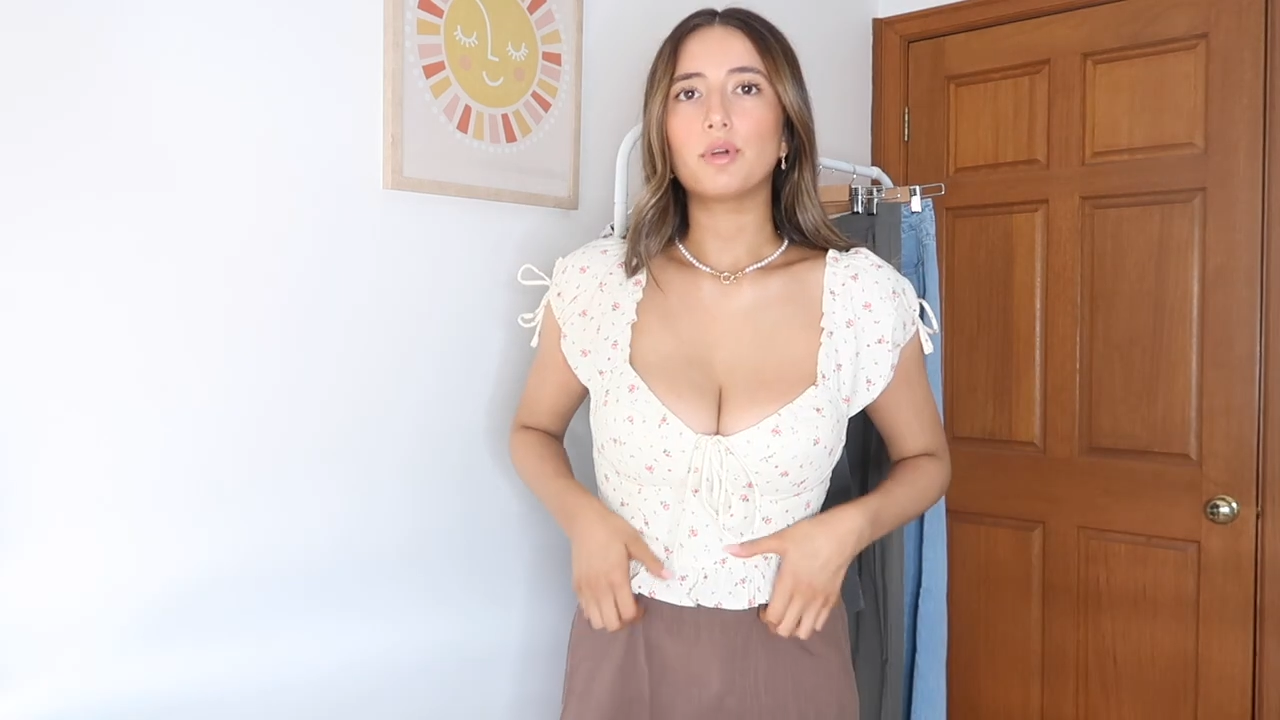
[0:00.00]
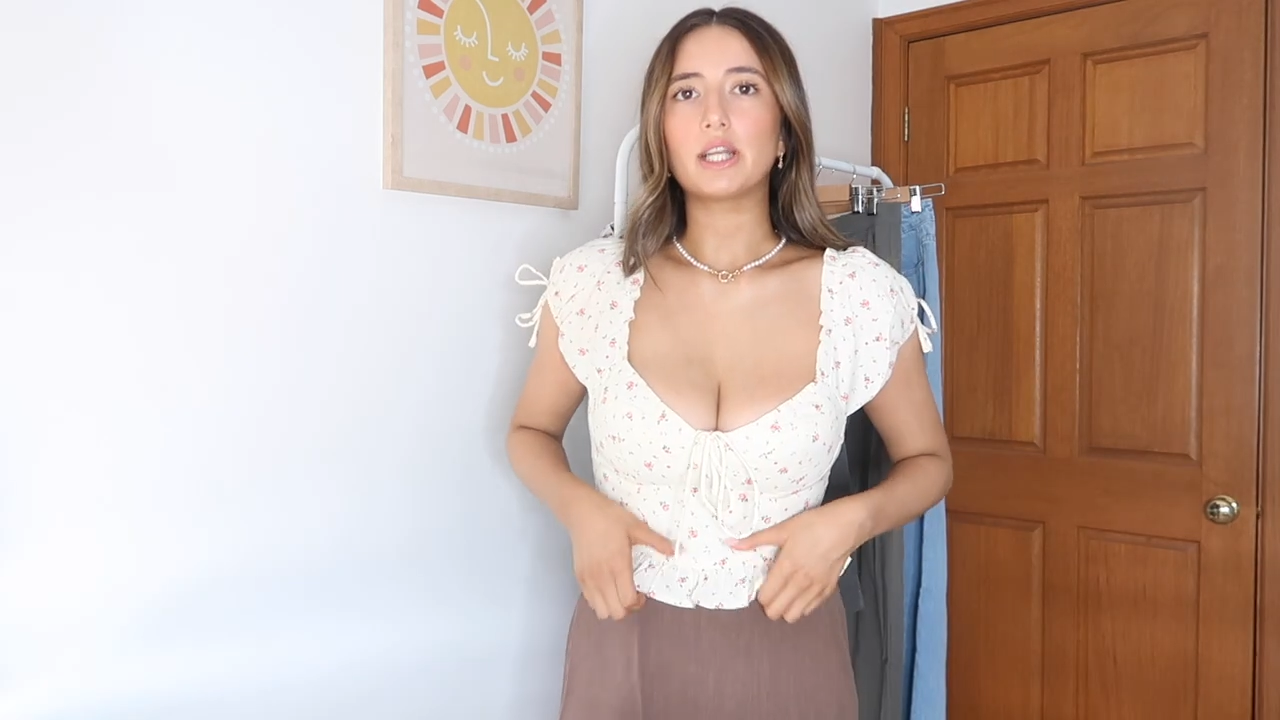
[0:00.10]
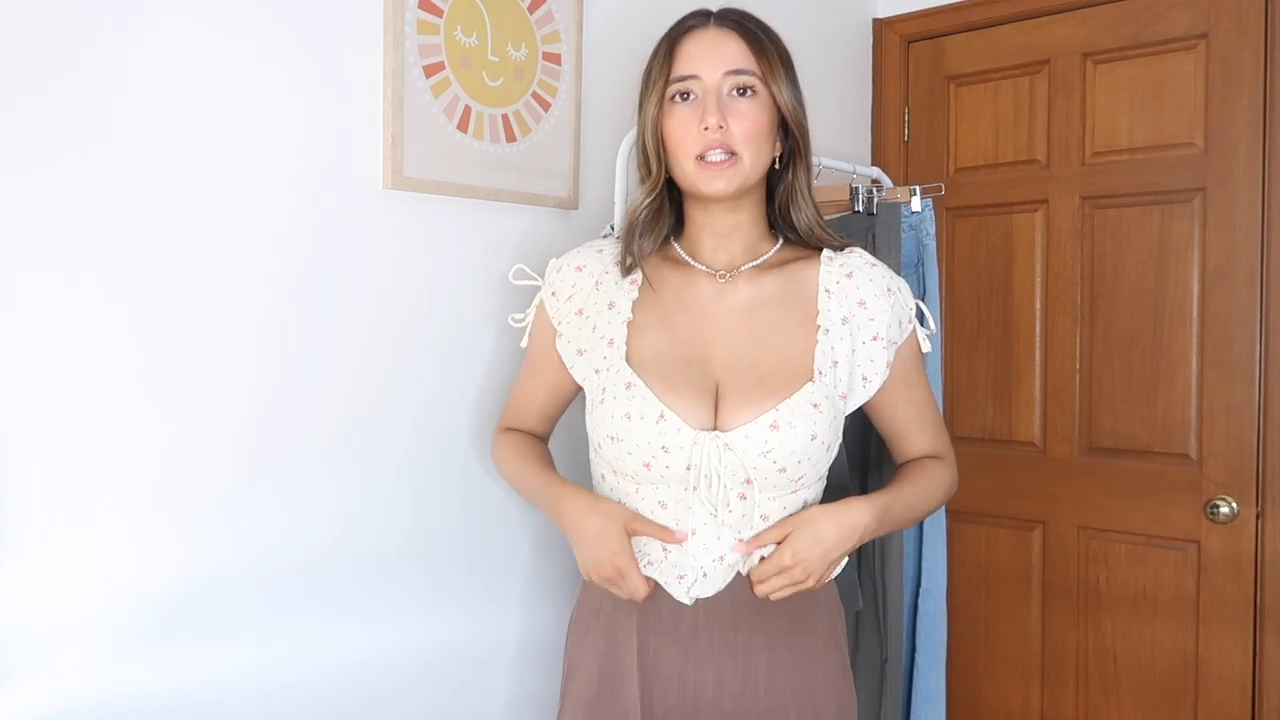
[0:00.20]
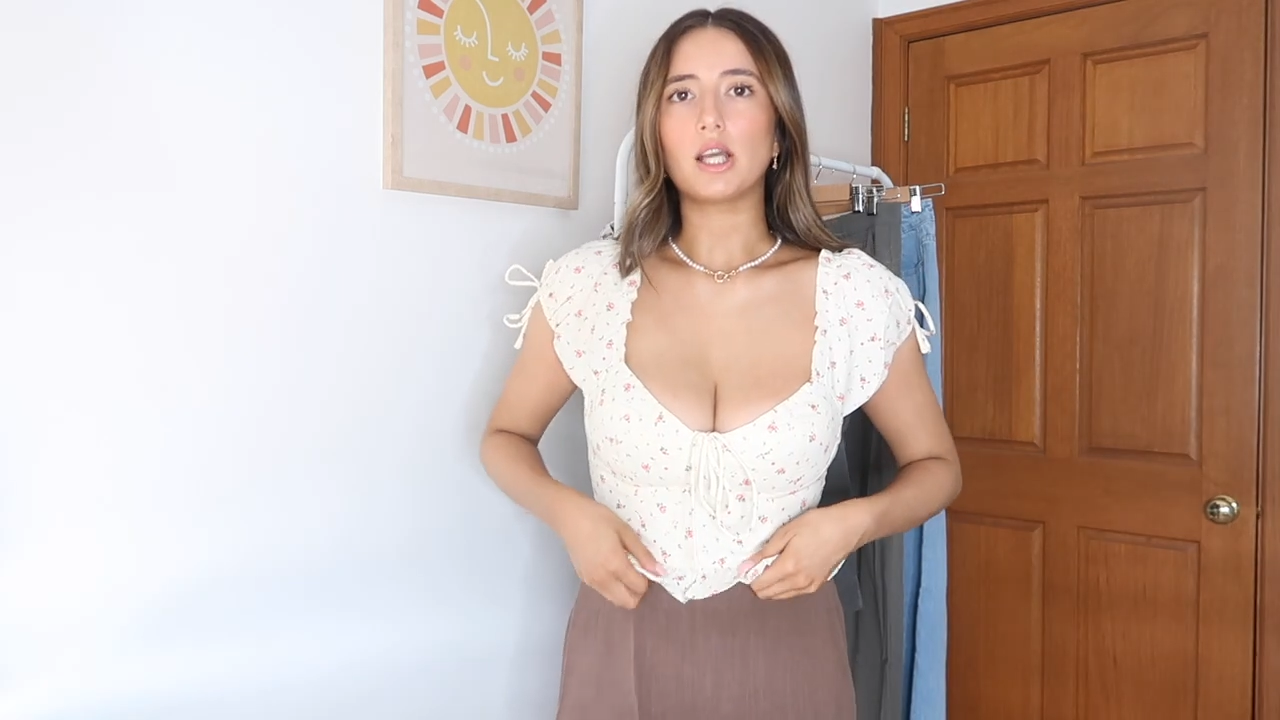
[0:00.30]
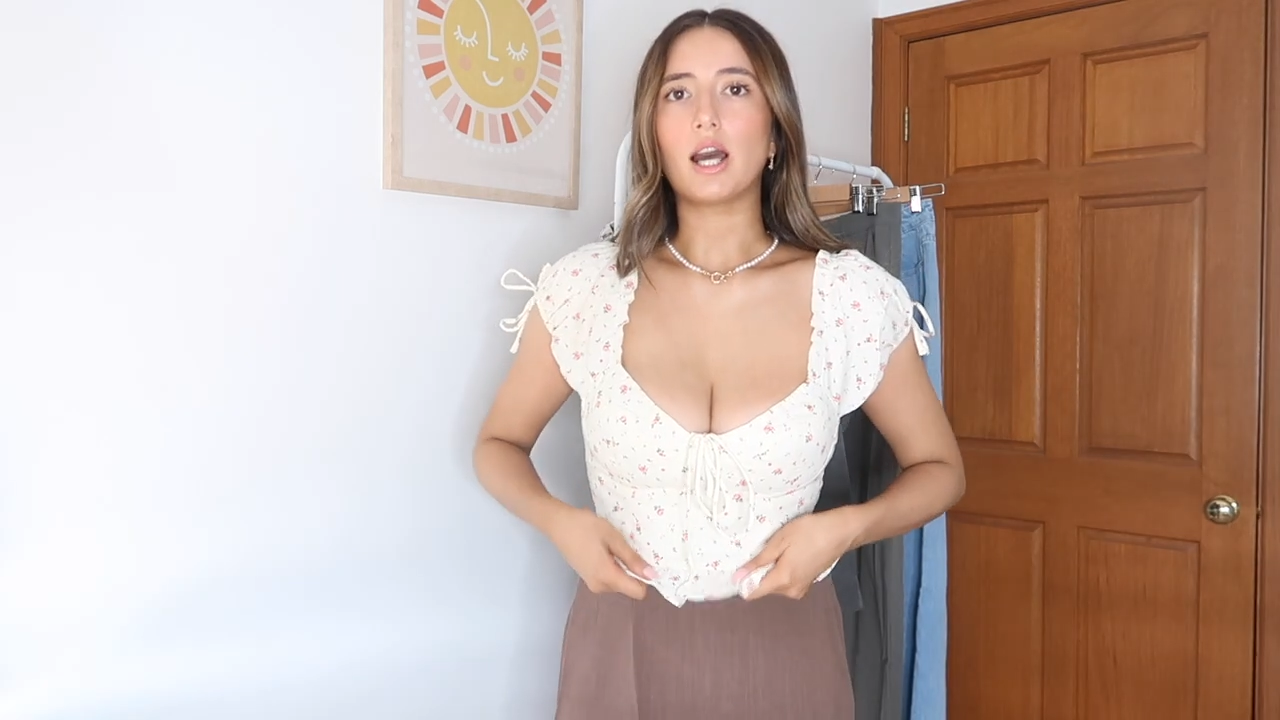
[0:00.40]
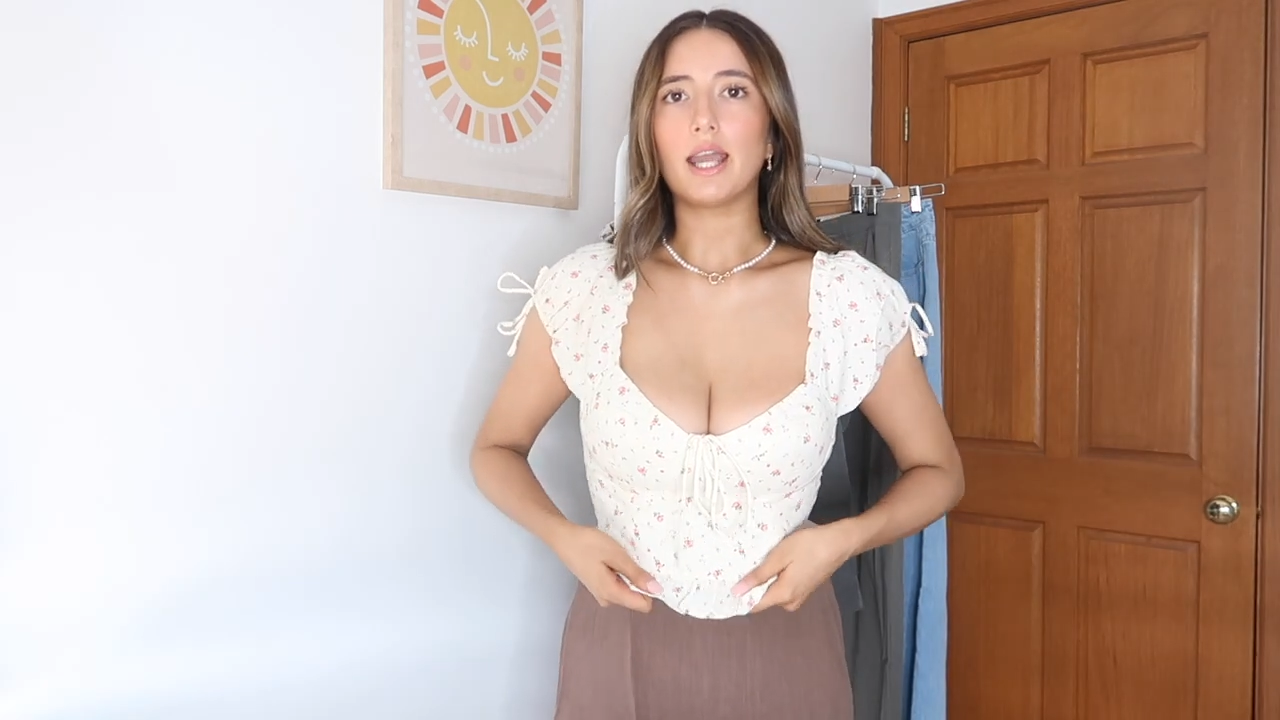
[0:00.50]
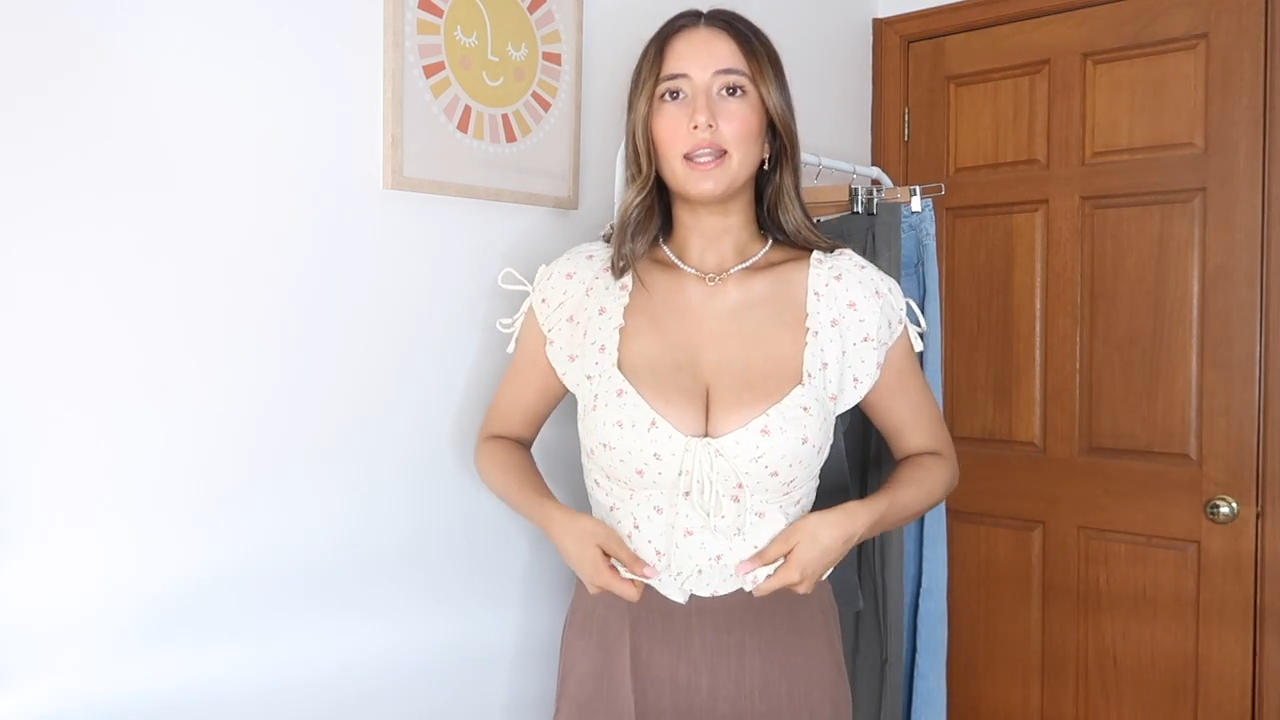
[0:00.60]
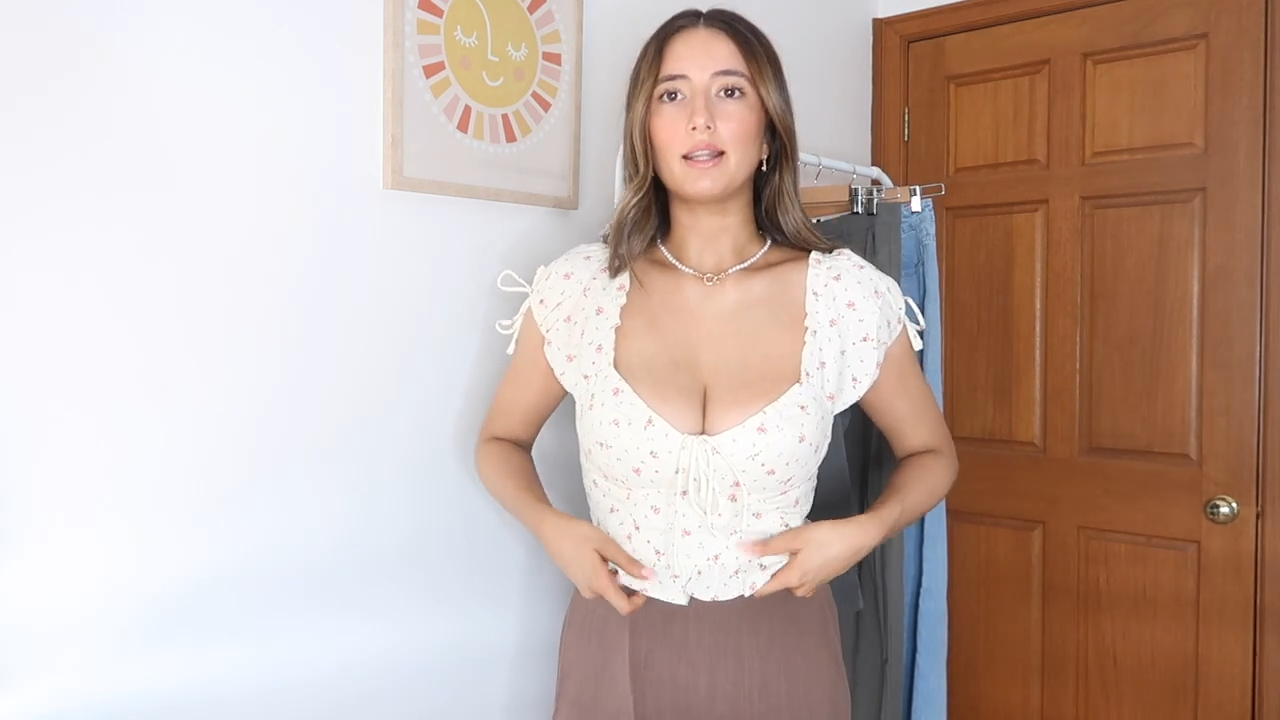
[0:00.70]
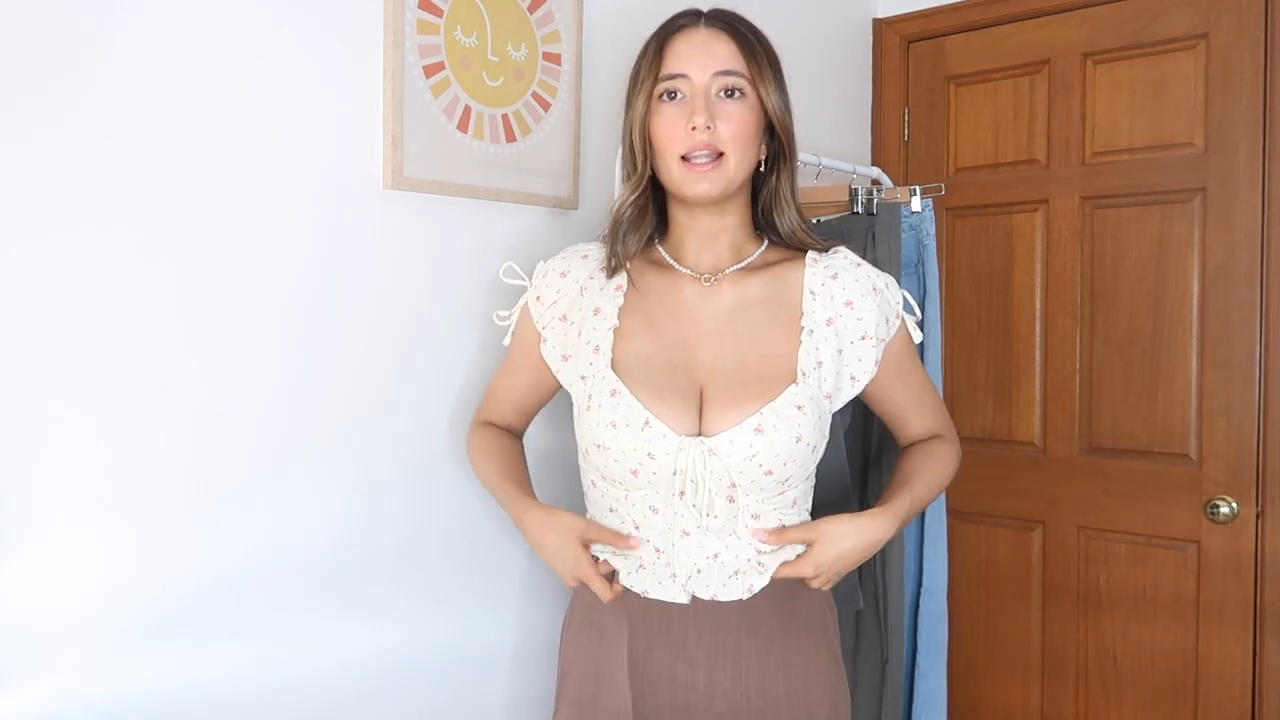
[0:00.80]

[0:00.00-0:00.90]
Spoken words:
pretty tight